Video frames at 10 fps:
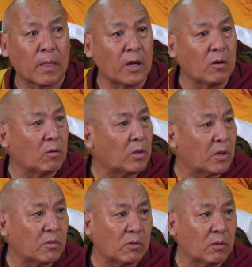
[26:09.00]
I don't
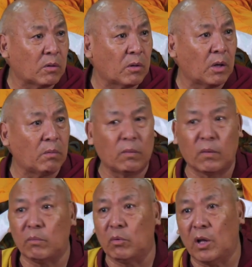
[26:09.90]
think so. Even
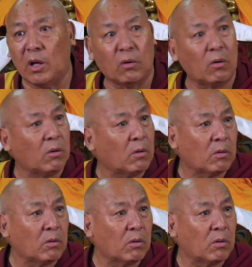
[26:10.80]
from Buddha, no.